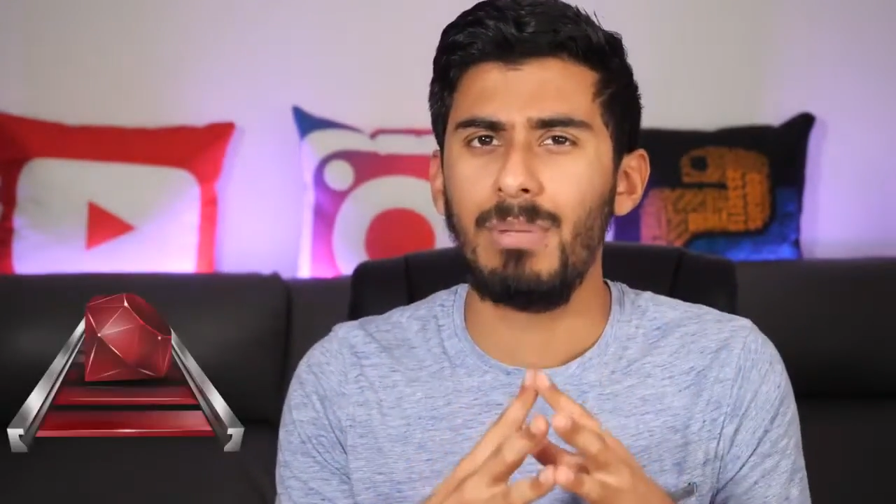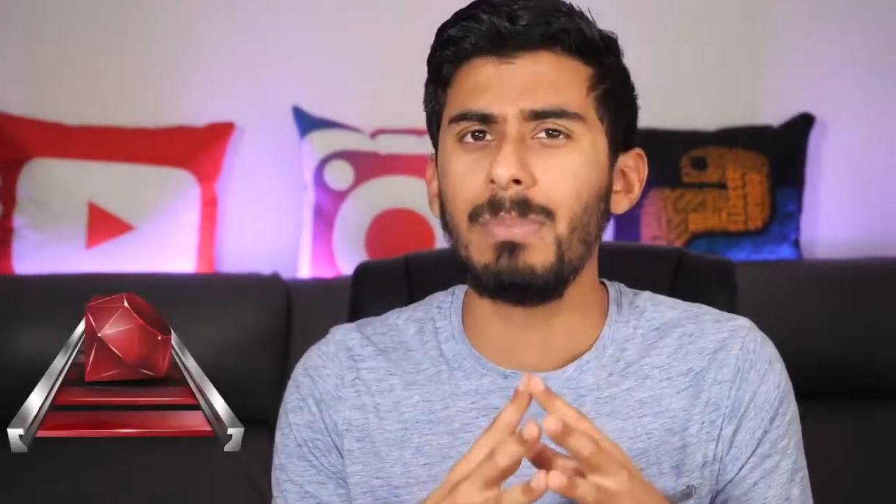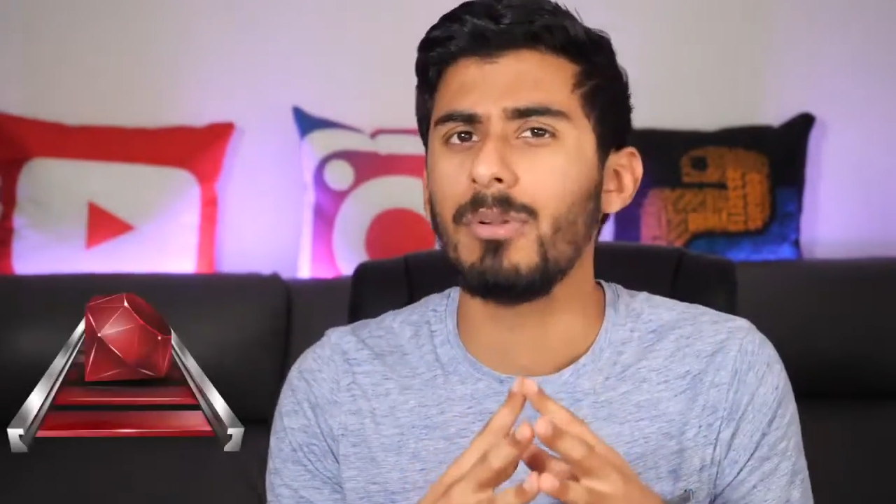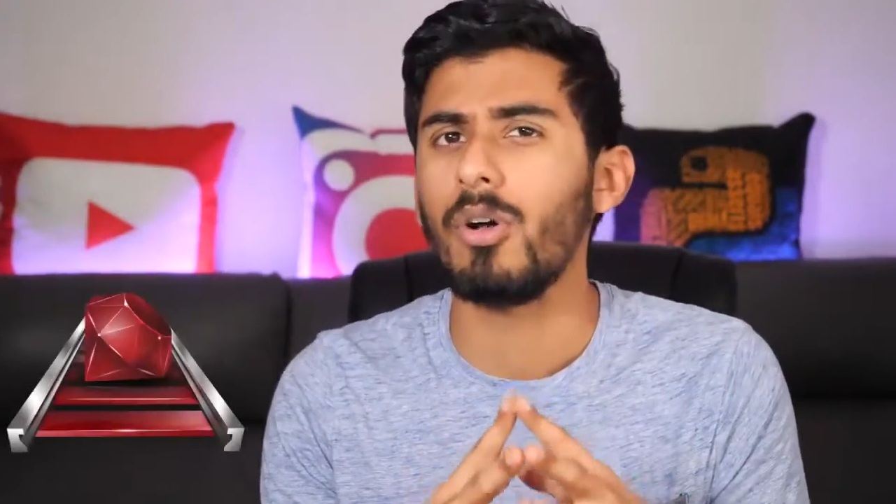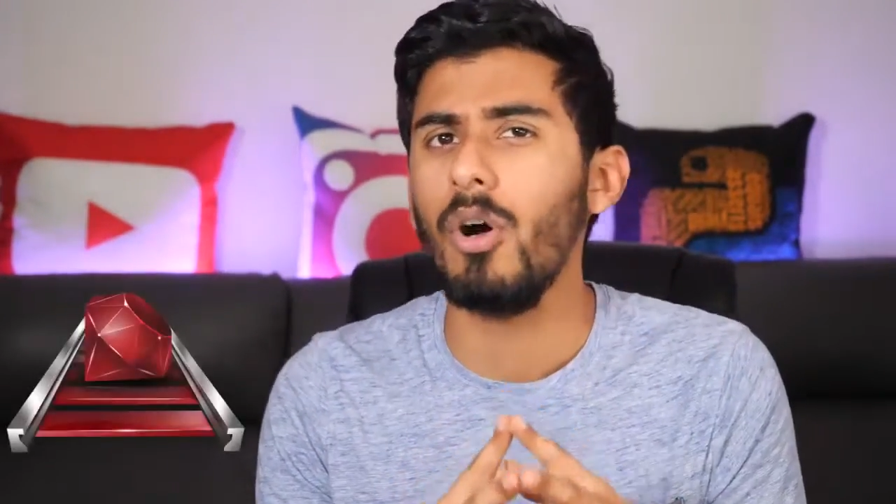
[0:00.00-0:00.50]

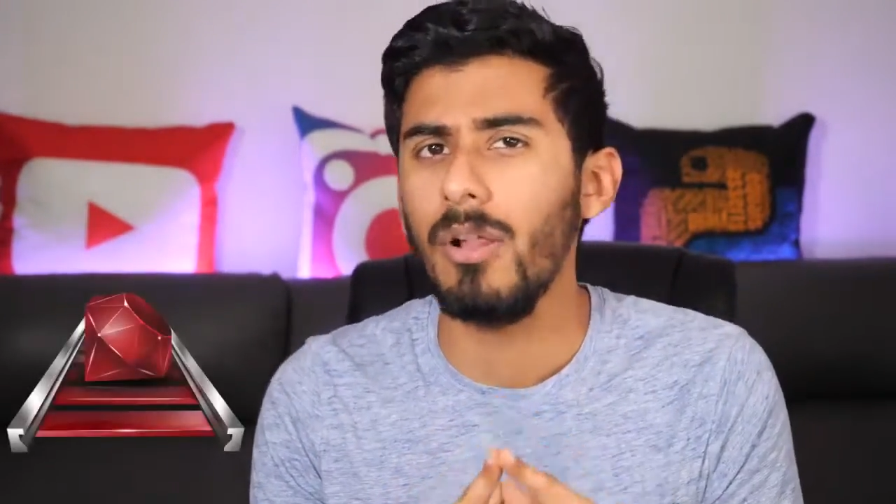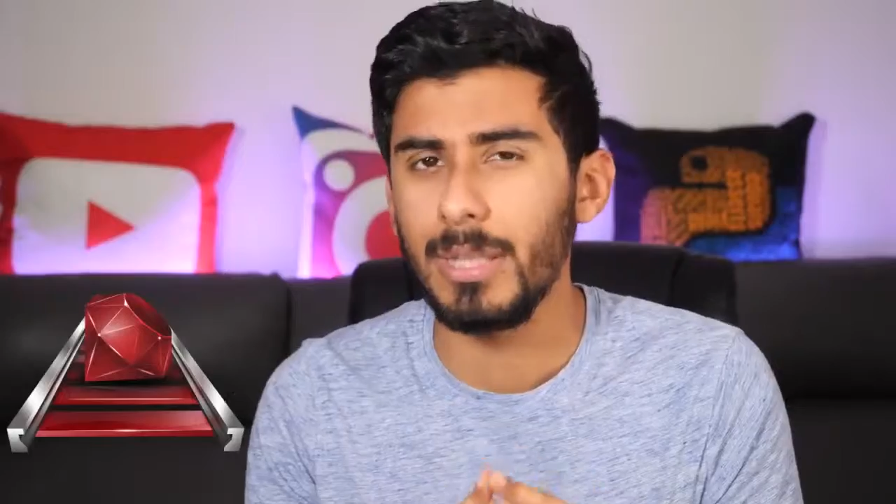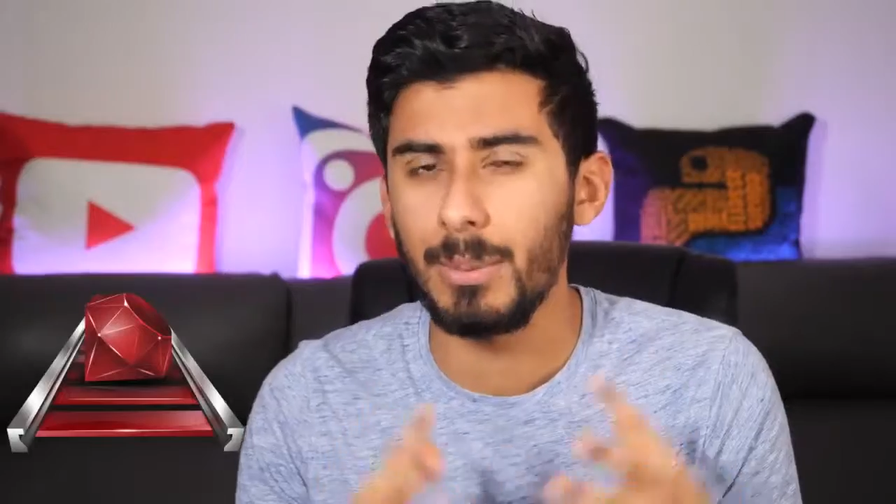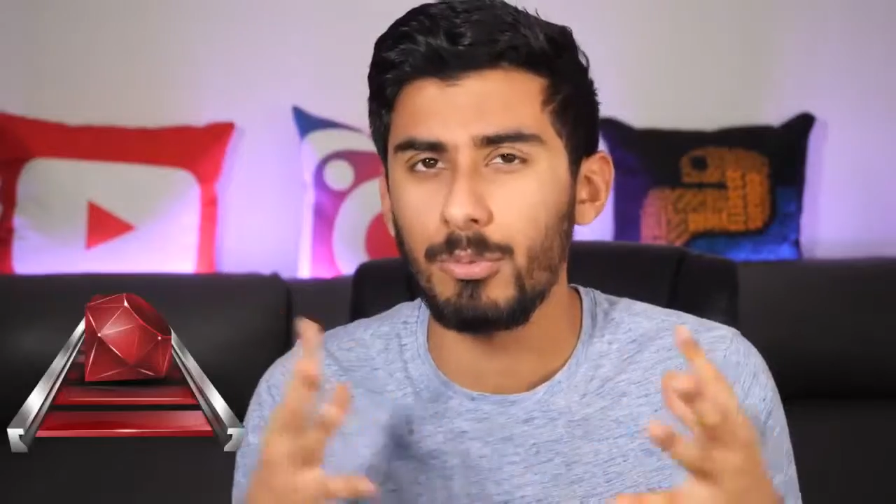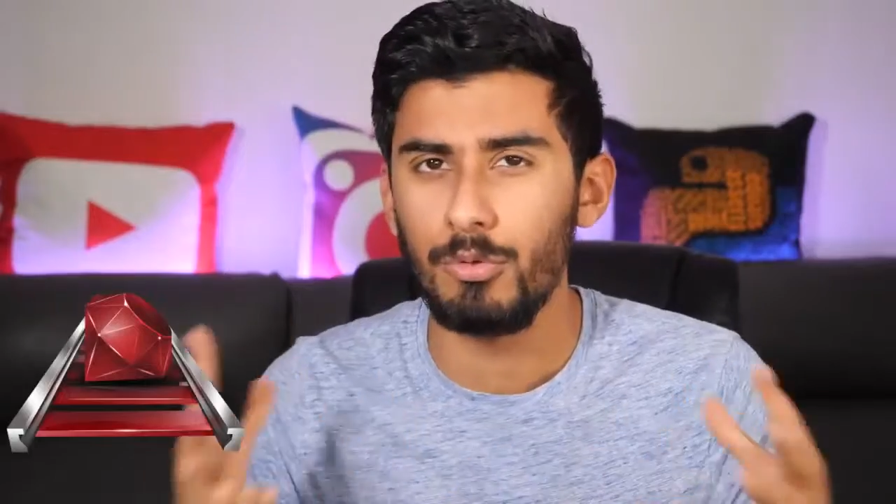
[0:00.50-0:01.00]
people call
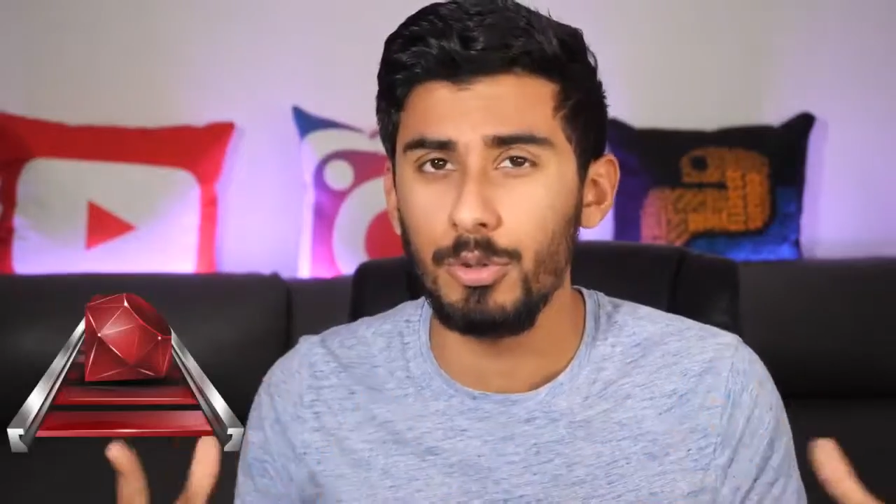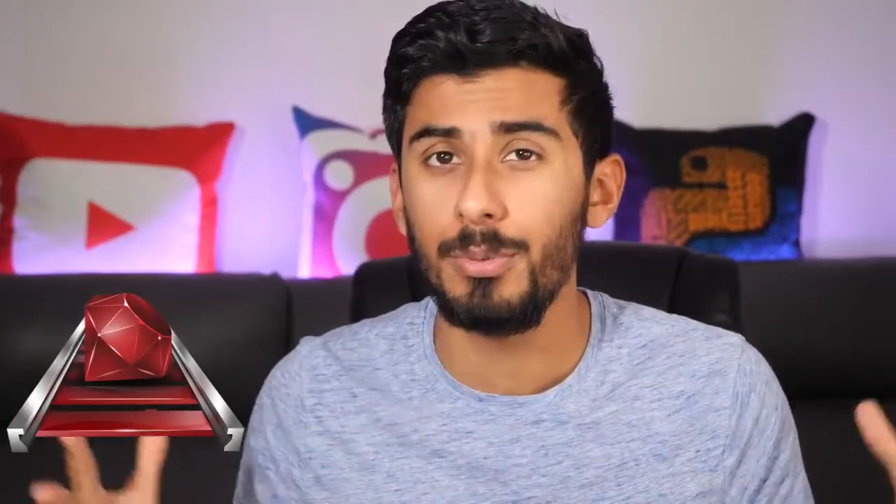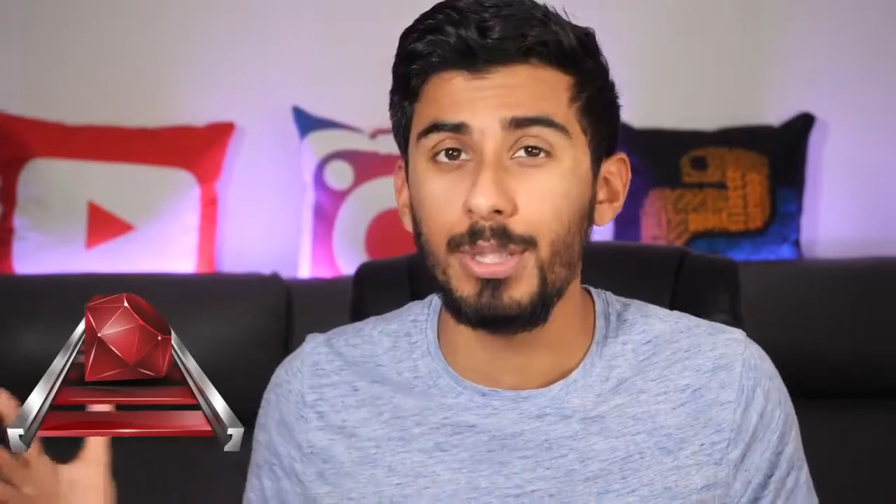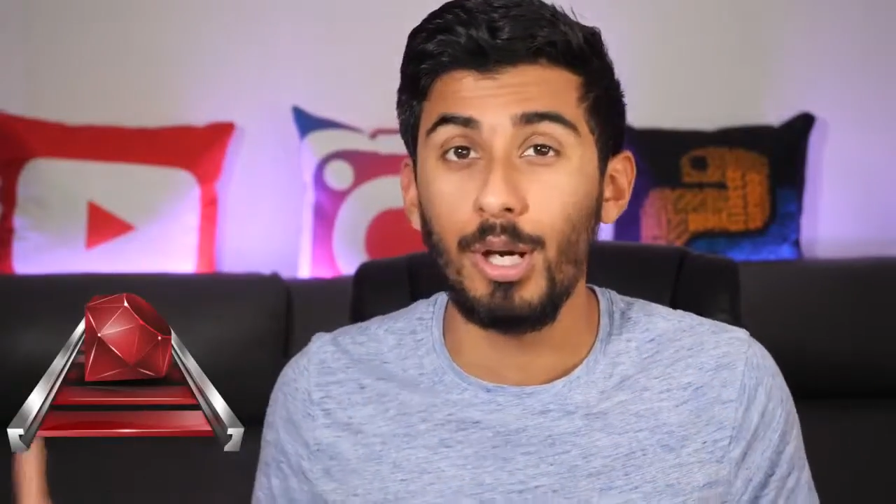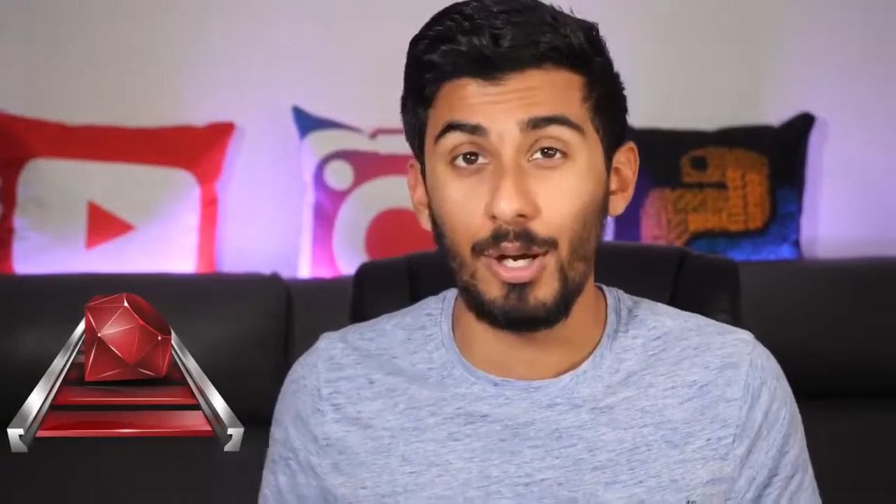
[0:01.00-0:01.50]
them
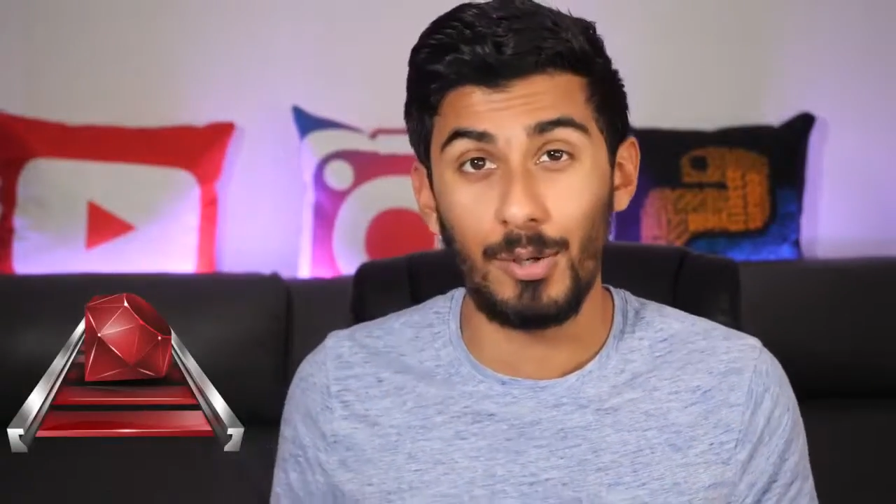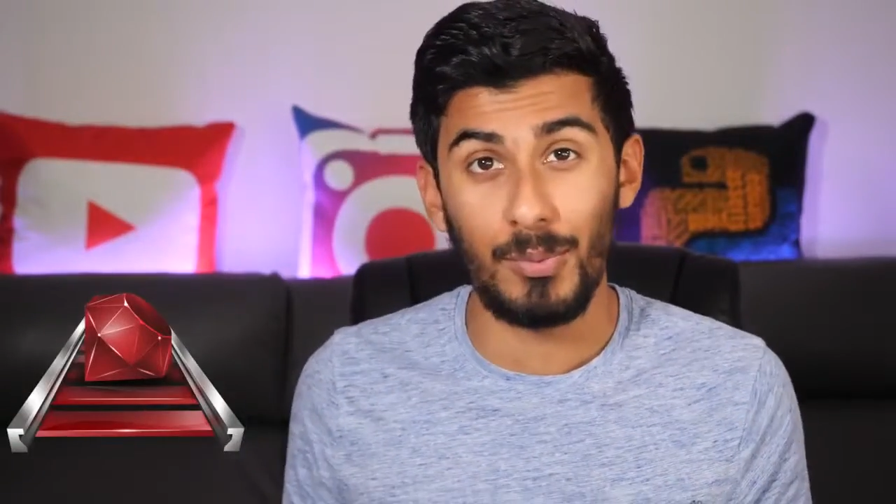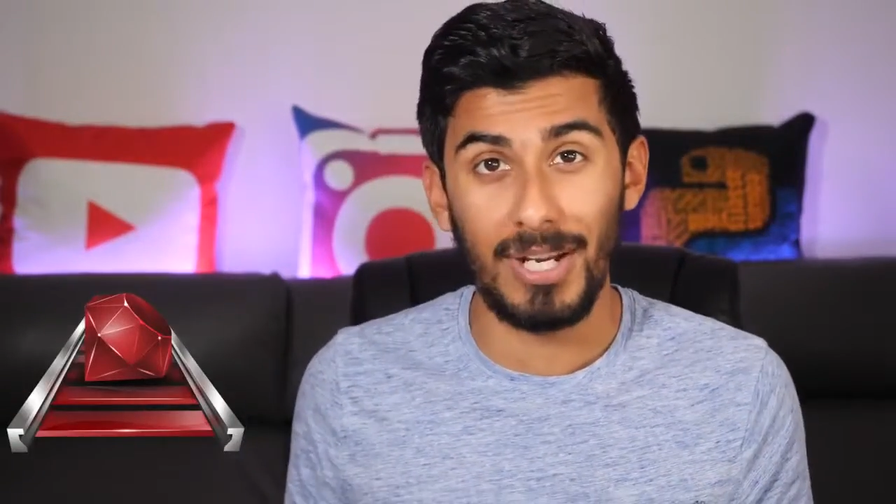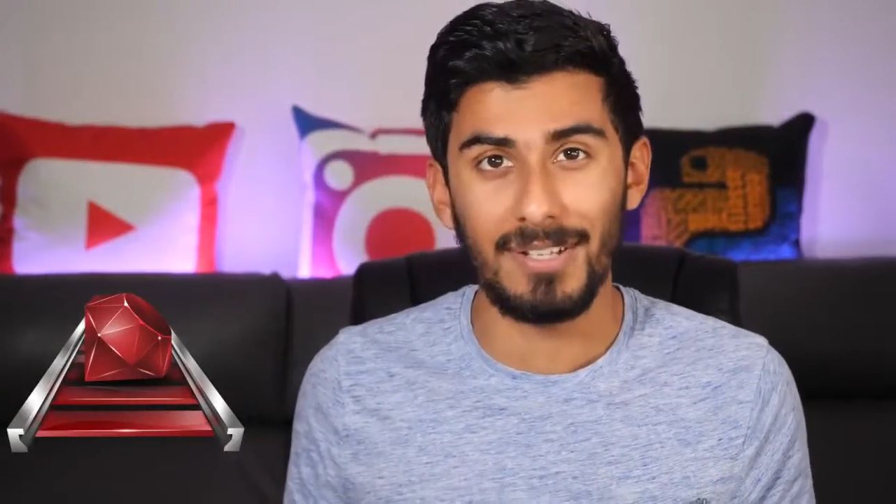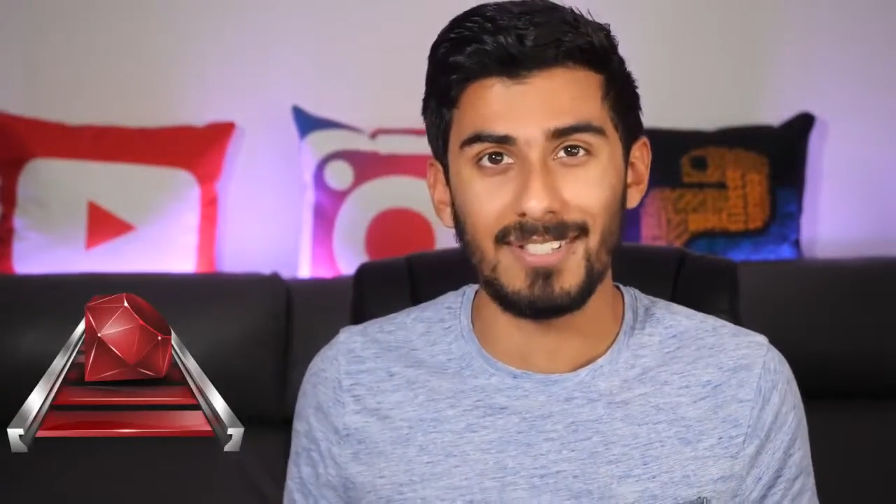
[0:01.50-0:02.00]
Ruby on
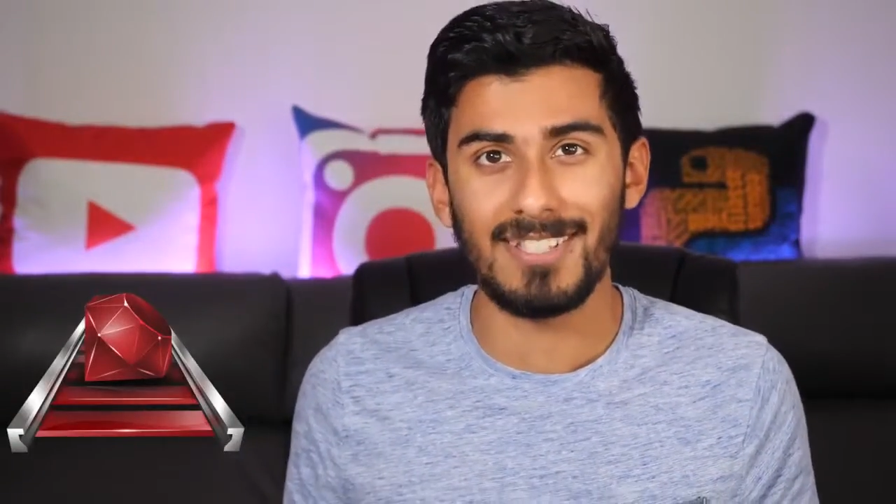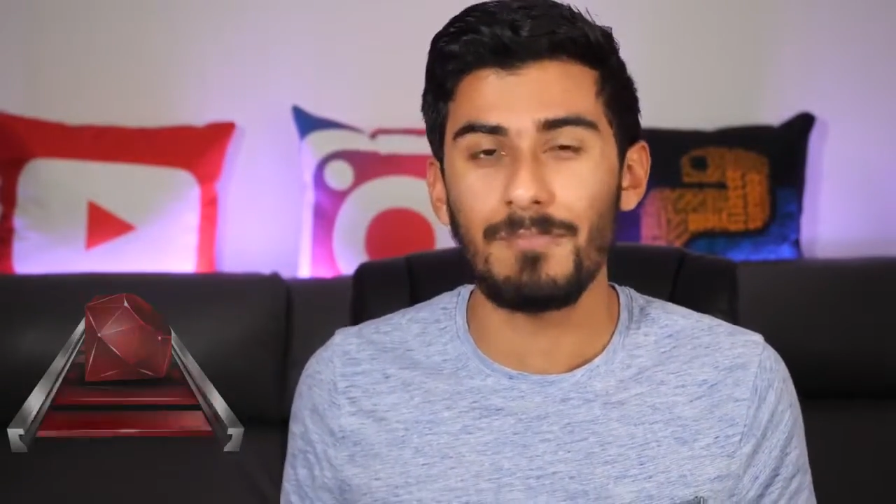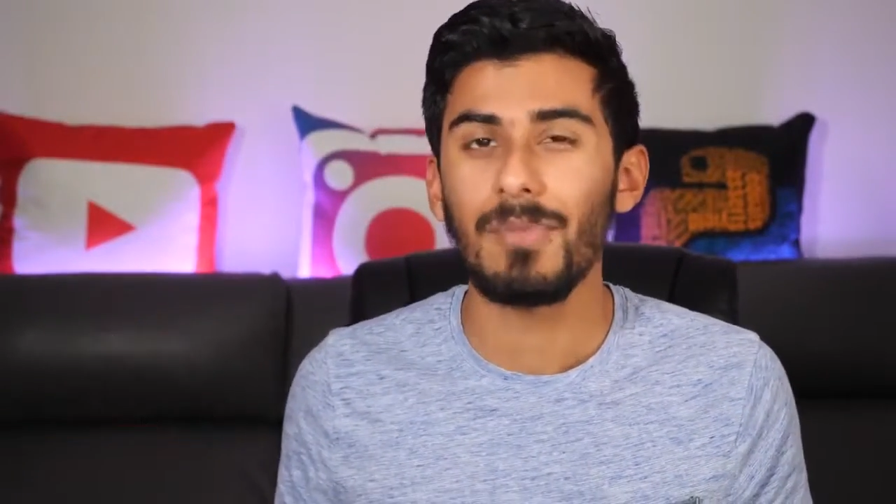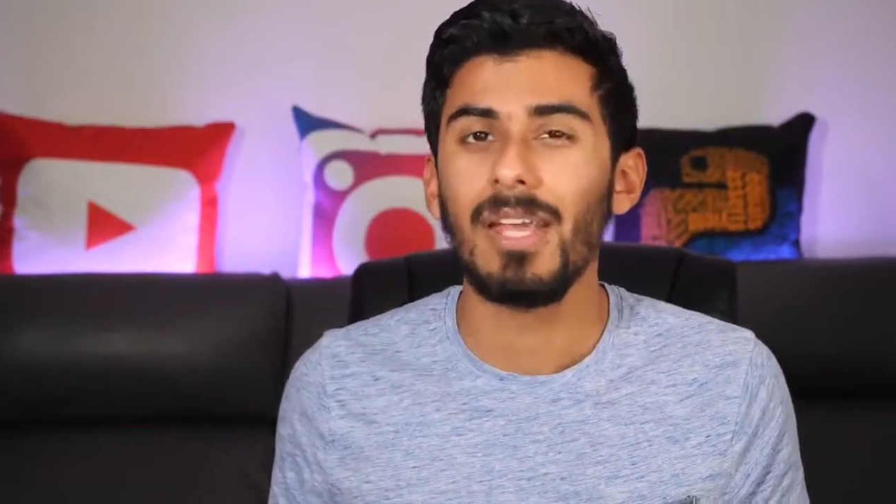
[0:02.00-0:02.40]
Rails.